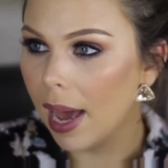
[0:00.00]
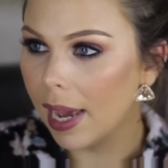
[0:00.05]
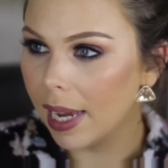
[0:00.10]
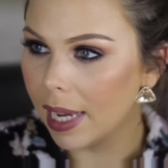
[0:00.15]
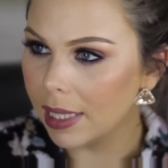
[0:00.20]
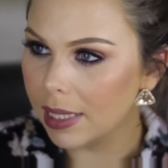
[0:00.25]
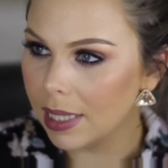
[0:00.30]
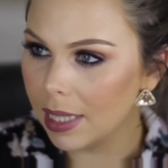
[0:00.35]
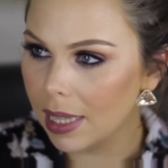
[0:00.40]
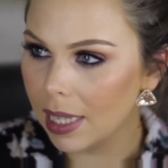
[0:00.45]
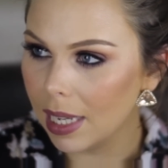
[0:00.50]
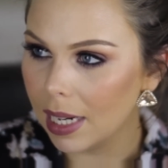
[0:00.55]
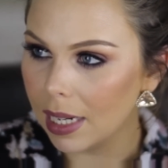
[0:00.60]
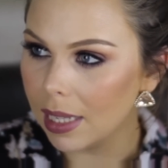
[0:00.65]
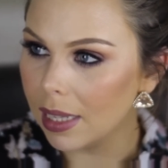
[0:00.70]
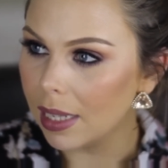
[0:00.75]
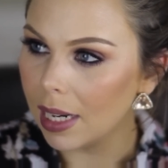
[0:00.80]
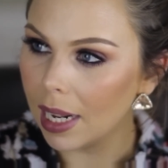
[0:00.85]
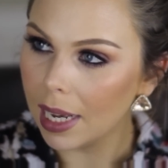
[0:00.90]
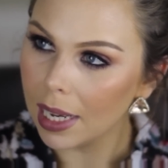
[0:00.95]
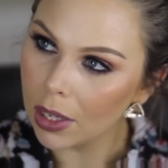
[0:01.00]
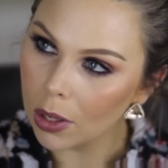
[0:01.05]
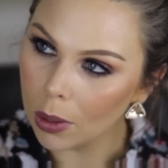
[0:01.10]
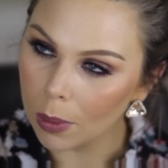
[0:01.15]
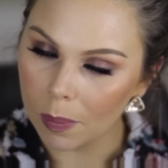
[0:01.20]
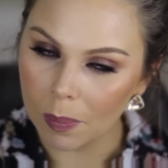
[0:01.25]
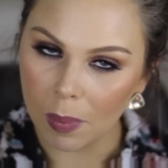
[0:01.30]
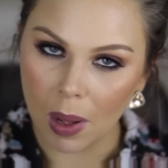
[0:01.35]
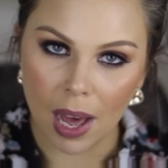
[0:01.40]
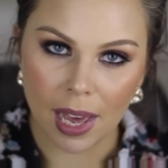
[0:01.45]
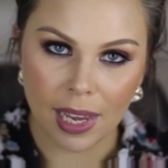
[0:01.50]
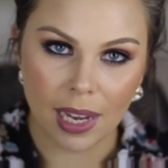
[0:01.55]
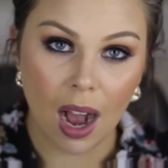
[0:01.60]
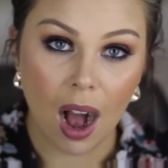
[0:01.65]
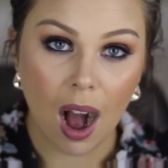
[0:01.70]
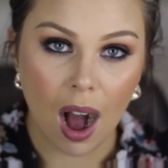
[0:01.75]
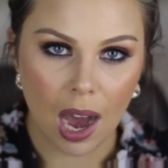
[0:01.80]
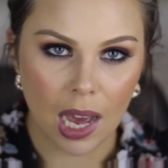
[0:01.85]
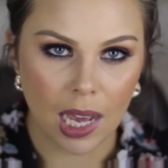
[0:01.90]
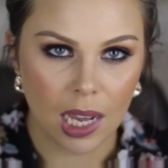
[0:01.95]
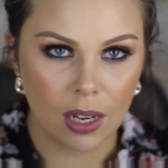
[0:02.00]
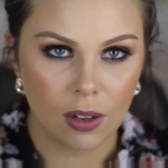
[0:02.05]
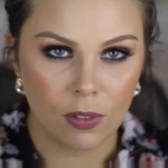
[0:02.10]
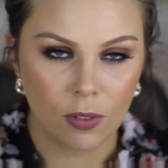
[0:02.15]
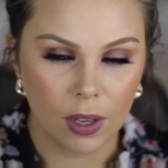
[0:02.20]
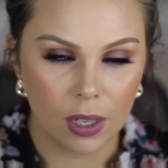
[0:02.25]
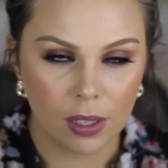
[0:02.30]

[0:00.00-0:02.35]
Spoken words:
I guess at the end of the day, you're buying a high-end